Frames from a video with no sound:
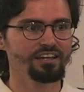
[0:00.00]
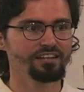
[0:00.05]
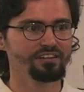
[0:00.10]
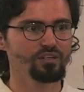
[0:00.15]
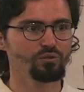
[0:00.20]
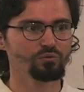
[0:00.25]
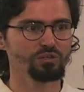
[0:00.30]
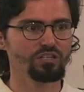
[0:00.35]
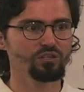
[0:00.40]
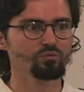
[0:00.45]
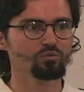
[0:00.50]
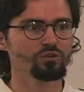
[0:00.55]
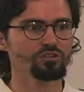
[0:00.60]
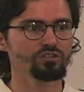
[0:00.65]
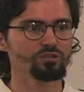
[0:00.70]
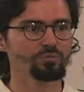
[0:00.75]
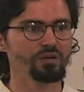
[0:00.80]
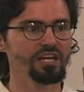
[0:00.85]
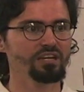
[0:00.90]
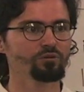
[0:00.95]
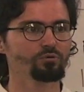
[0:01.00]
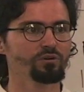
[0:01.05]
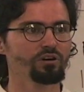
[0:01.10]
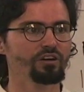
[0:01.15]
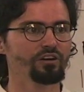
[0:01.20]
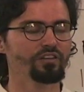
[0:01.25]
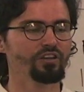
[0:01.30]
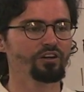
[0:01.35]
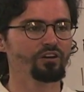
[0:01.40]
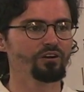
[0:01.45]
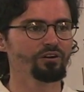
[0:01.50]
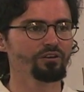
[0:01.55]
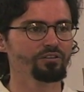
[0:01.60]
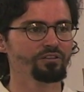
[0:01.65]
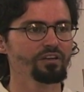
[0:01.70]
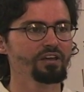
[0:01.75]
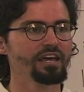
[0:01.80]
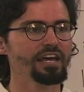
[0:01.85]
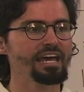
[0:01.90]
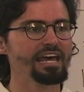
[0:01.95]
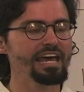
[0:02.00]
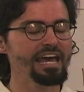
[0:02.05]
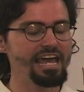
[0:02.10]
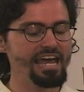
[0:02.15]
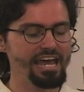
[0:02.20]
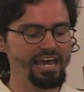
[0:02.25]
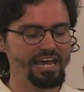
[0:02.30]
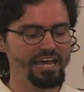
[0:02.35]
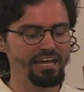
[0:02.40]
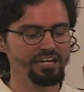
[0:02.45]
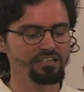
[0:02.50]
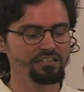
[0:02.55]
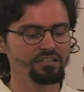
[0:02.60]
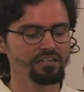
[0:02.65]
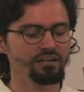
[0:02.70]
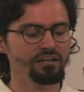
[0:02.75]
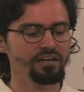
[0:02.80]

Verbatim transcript: that we can worship anywhere on the earth, and